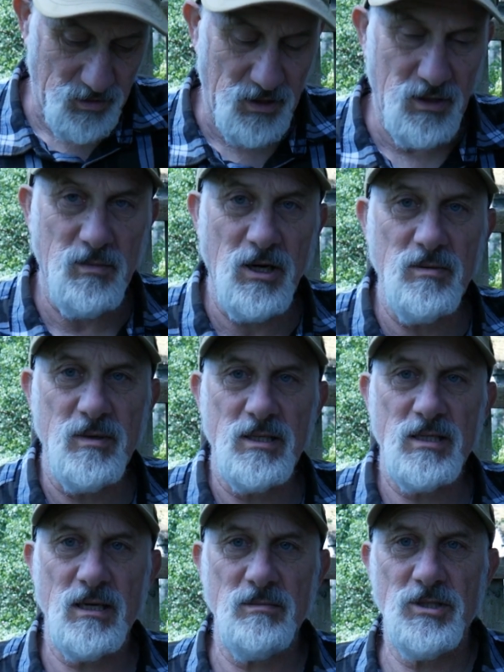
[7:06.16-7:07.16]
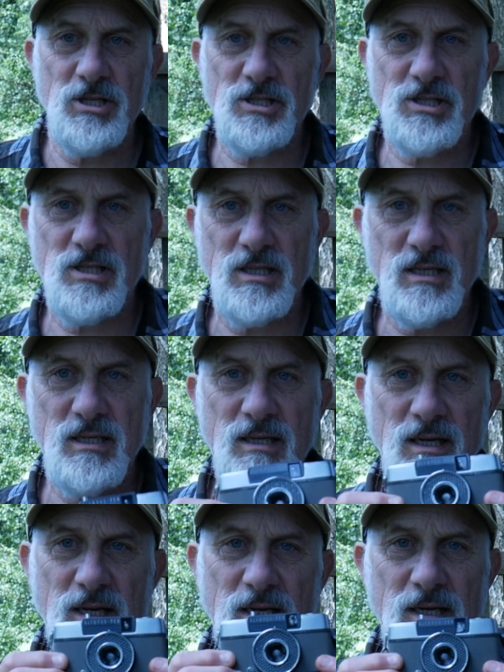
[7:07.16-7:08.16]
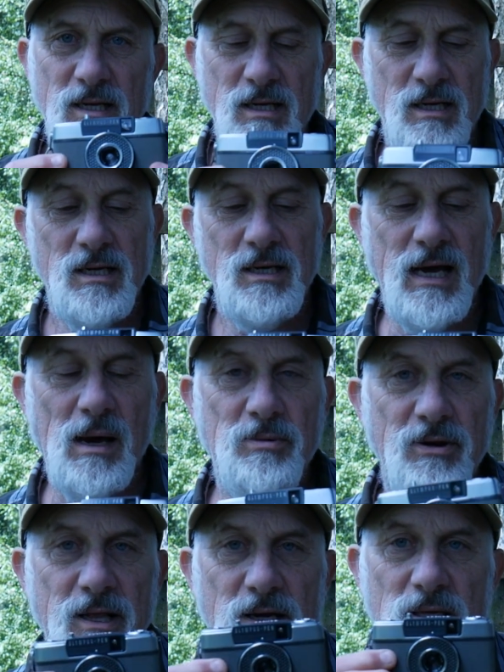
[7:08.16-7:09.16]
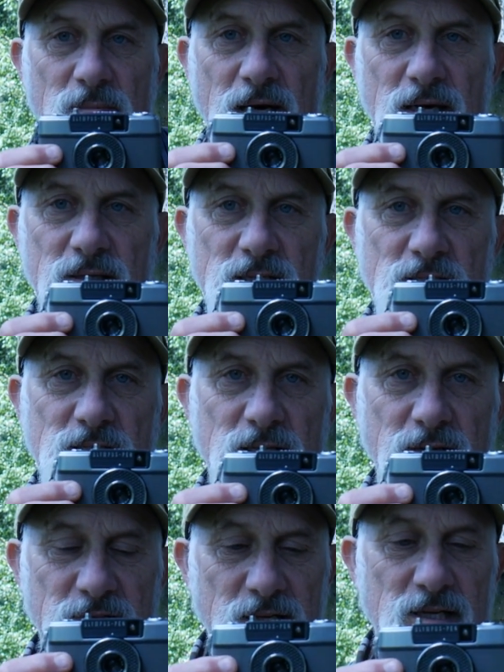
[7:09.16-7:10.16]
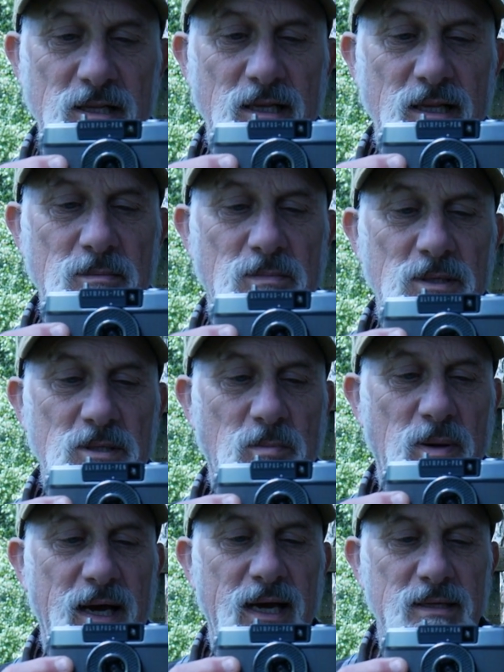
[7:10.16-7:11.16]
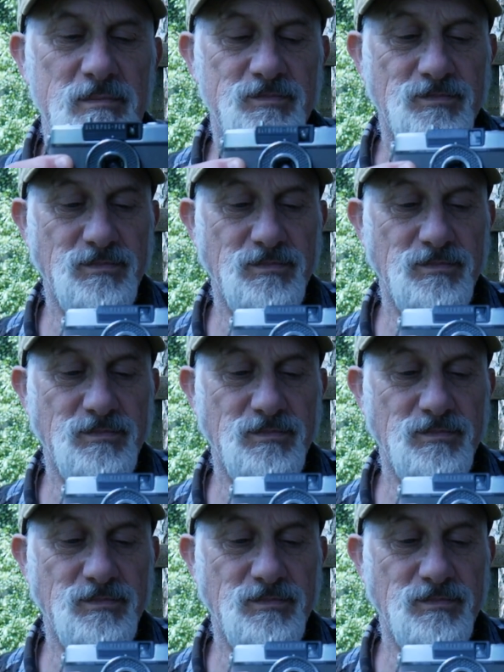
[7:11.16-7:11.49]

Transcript: but at the moment I'm just yabbering on about this lovely little Olympus Pen.